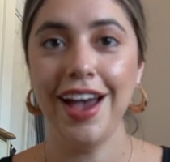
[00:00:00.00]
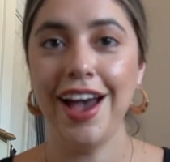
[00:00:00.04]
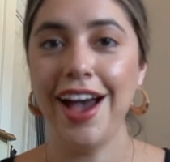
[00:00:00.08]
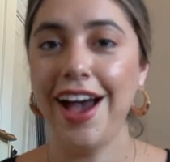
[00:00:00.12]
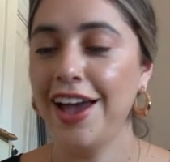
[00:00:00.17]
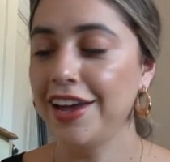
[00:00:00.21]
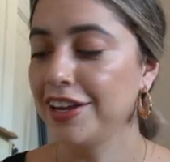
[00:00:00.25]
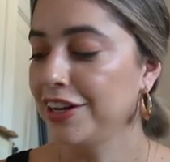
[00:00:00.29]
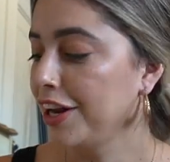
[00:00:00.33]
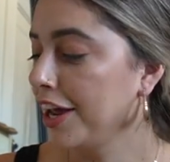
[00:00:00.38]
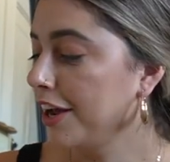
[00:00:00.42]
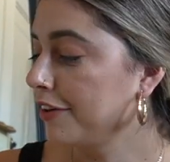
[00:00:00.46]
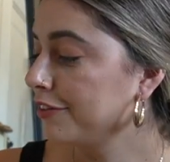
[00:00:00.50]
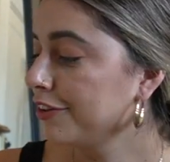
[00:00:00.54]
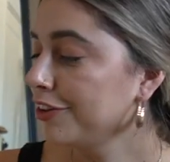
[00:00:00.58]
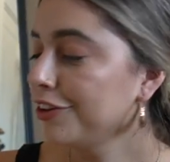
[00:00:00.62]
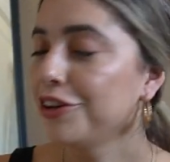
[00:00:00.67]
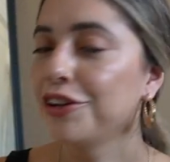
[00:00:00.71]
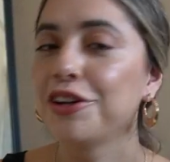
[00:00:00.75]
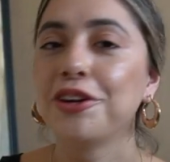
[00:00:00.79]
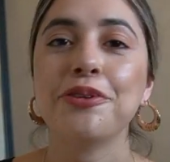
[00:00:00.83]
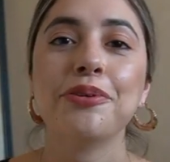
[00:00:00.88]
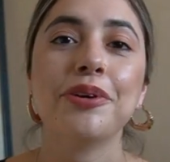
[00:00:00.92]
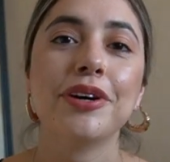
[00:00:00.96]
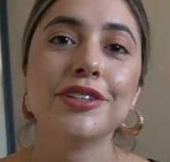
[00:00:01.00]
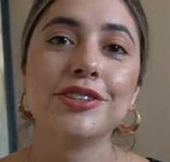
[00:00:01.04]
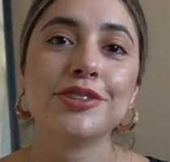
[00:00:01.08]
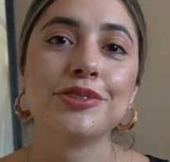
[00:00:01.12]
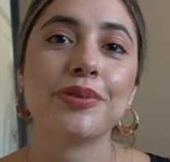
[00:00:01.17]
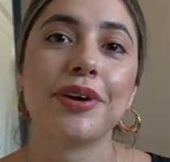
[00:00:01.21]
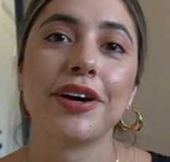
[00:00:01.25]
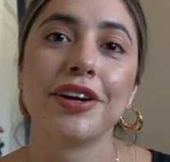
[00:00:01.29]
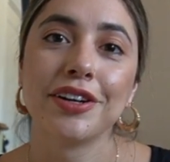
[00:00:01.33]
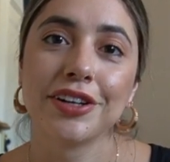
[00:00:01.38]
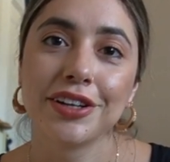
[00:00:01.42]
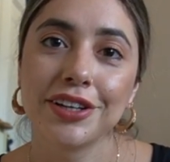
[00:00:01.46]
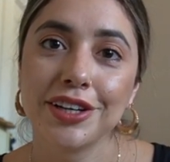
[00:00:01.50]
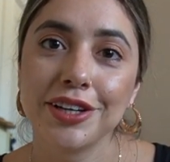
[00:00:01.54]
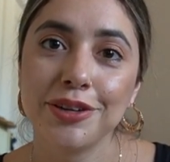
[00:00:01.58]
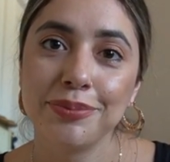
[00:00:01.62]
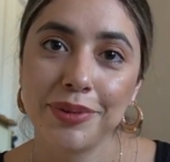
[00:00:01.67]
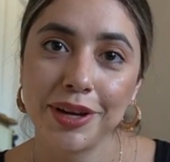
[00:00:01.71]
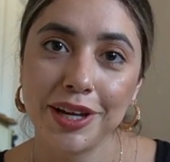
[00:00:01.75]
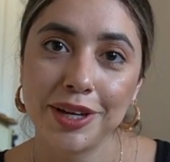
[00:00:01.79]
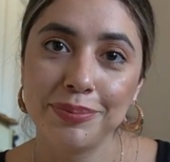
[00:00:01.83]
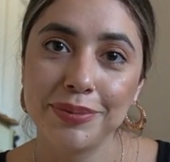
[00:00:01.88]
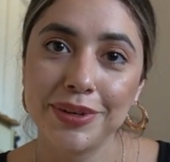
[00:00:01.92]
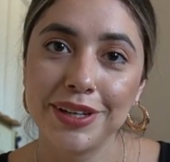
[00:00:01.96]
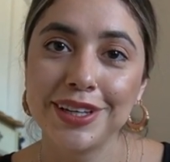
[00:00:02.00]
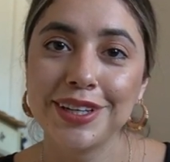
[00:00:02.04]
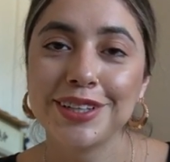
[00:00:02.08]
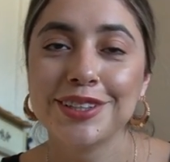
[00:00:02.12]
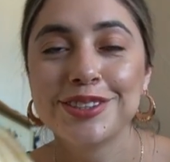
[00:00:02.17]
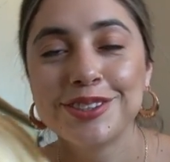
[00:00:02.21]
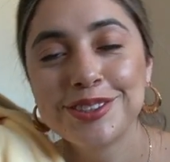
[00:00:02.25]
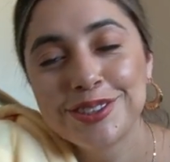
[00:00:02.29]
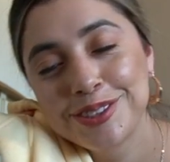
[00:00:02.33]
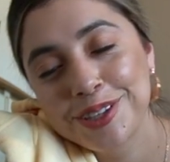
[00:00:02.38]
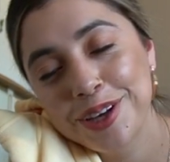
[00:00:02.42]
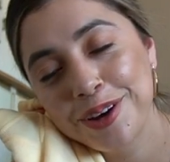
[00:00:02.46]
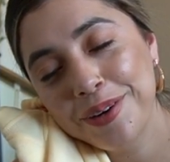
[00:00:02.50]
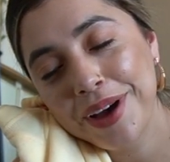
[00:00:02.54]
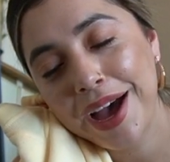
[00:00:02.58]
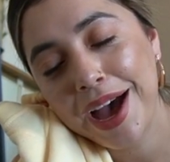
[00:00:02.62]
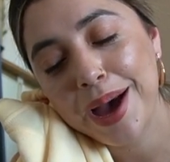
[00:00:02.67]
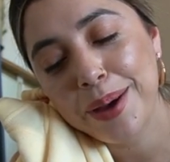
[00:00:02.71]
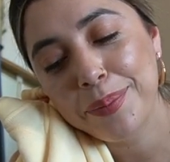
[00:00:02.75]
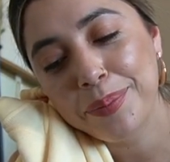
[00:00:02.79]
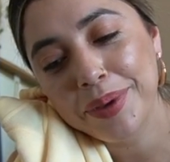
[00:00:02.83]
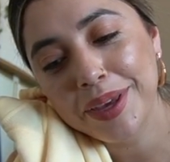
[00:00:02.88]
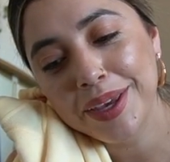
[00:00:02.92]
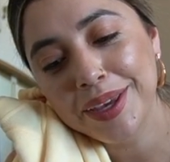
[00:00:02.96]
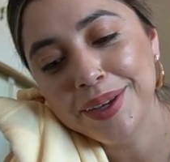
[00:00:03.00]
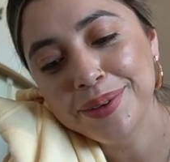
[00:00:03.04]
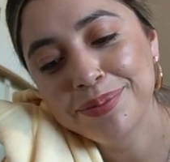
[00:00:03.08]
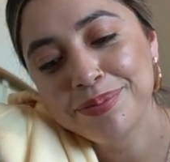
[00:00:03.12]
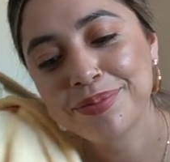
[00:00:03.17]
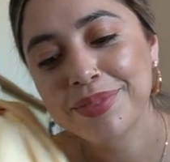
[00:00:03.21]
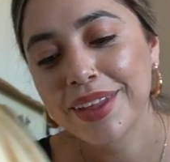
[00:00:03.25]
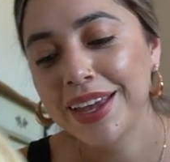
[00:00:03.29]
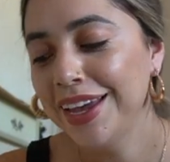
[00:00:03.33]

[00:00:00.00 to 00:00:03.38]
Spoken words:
I never knew a sweater could make me so happy.